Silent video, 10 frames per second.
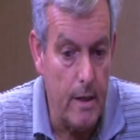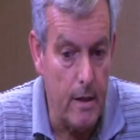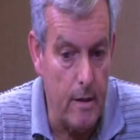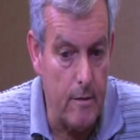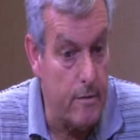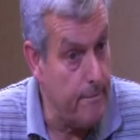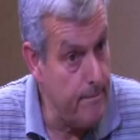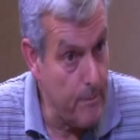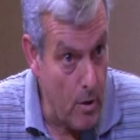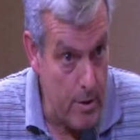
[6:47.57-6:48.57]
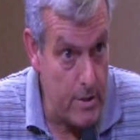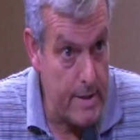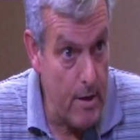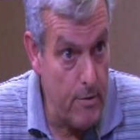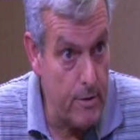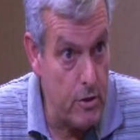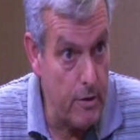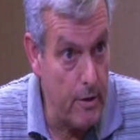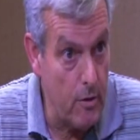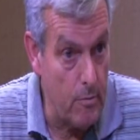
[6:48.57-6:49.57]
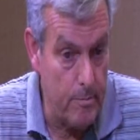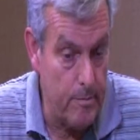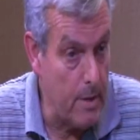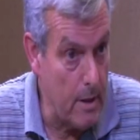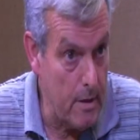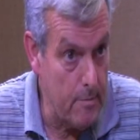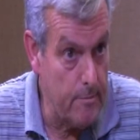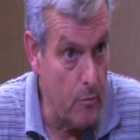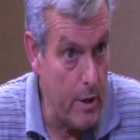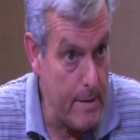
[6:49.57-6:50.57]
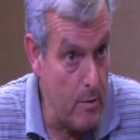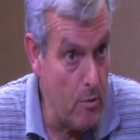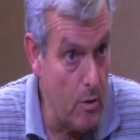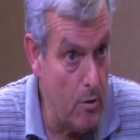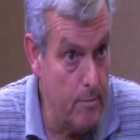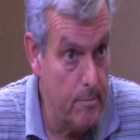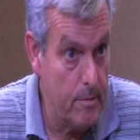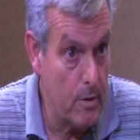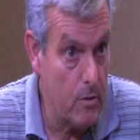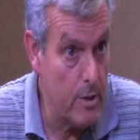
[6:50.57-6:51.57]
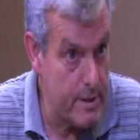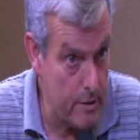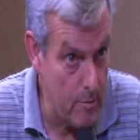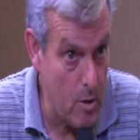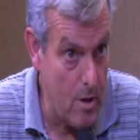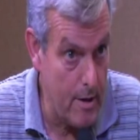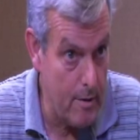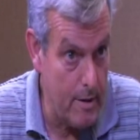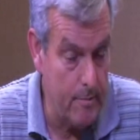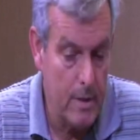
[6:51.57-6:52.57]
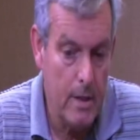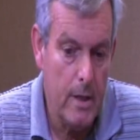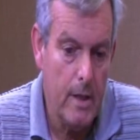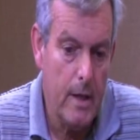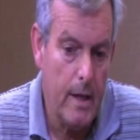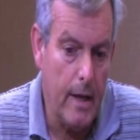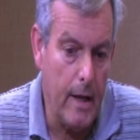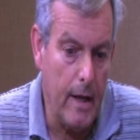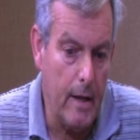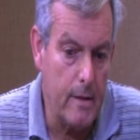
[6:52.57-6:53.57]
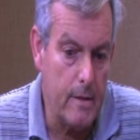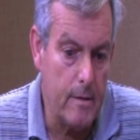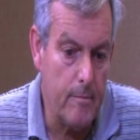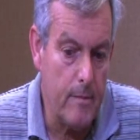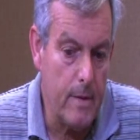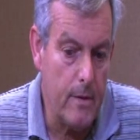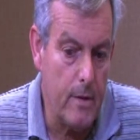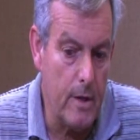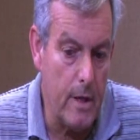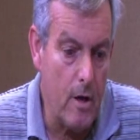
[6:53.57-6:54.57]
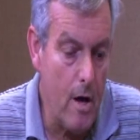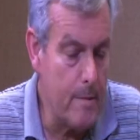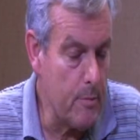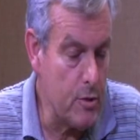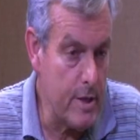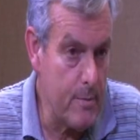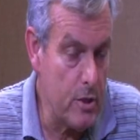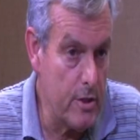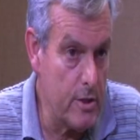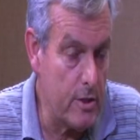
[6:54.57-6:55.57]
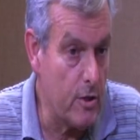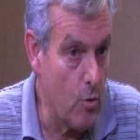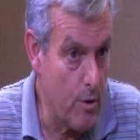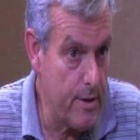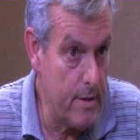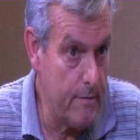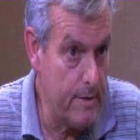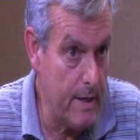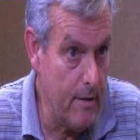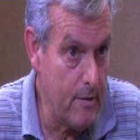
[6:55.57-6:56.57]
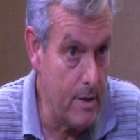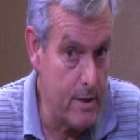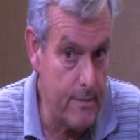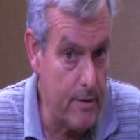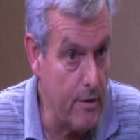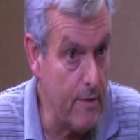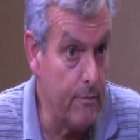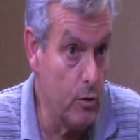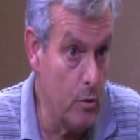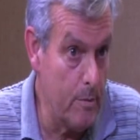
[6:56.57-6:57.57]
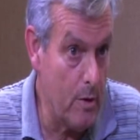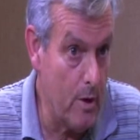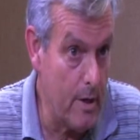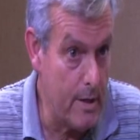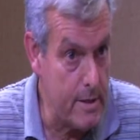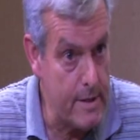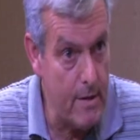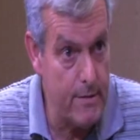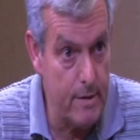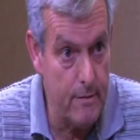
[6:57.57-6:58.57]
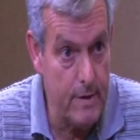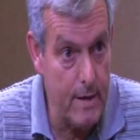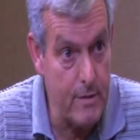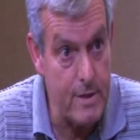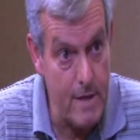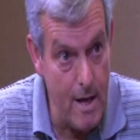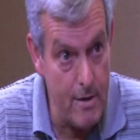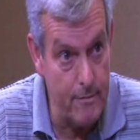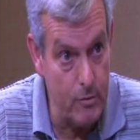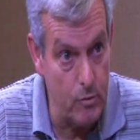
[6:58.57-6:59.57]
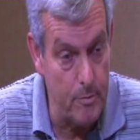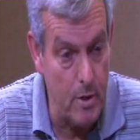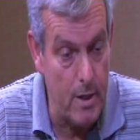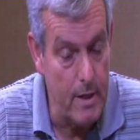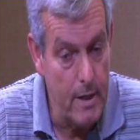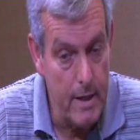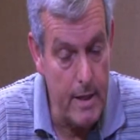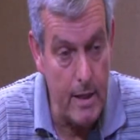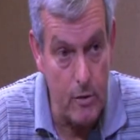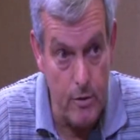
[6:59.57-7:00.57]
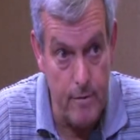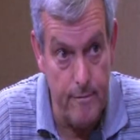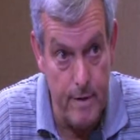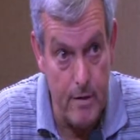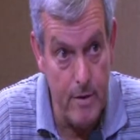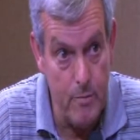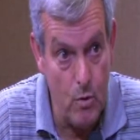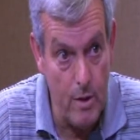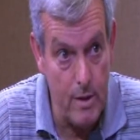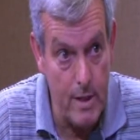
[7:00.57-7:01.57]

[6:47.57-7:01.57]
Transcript: the farthest south that you can go, Wainimi Road, Cuesta Del Mar area. And the common perception is that the north end of town is a very affluent part, and the south end of town is not an affluent part. And I learned a very important